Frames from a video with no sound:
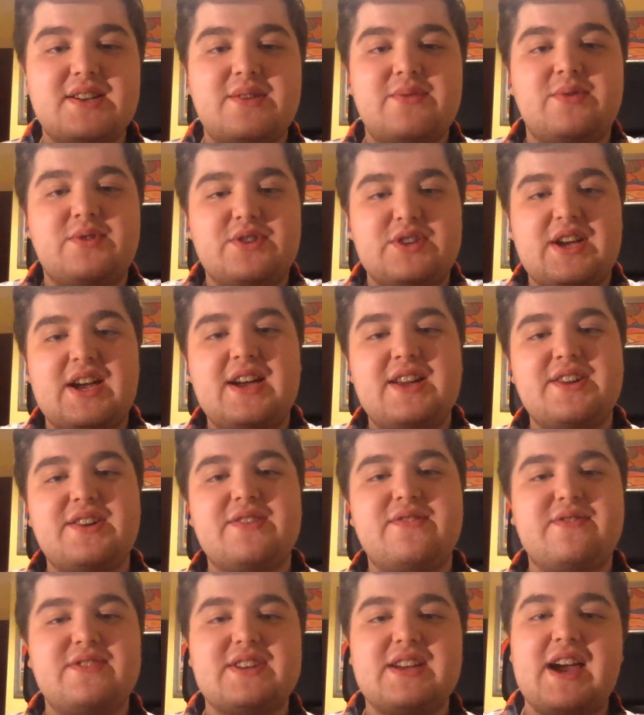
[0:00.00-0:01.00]
I want to hand
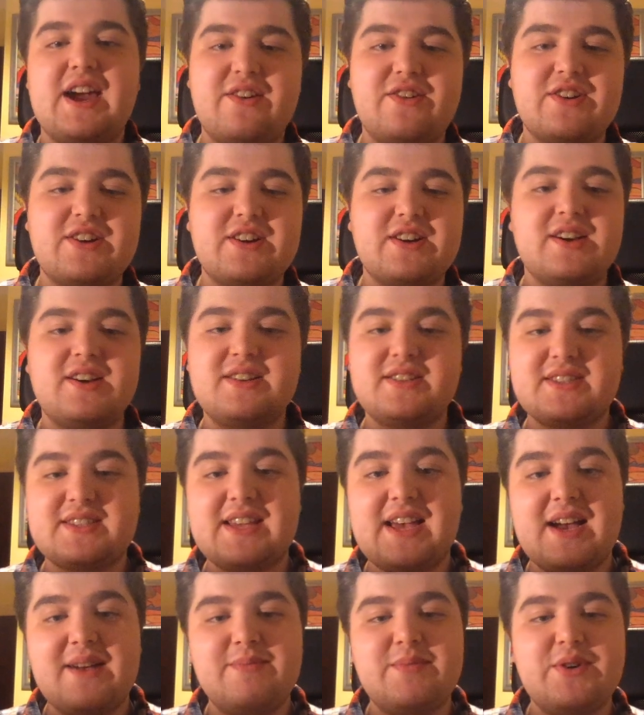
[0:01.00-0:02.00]
over to Erica and
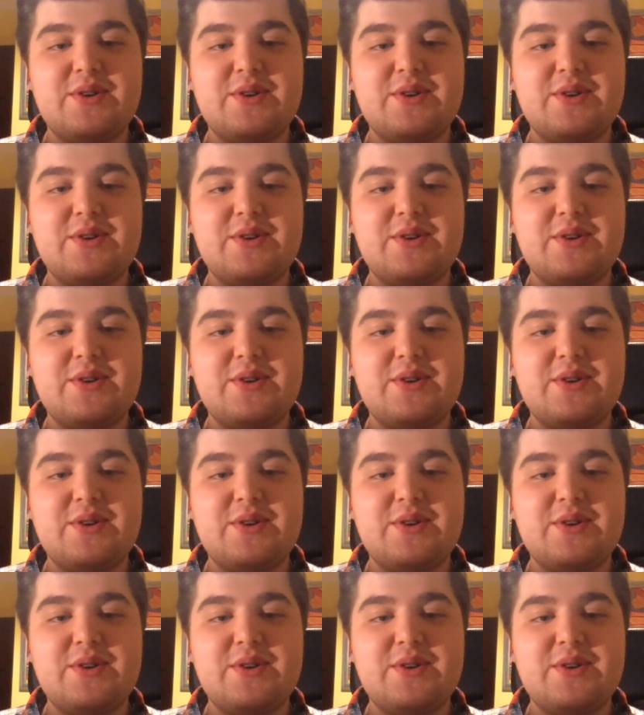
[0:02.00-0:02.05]
Sam,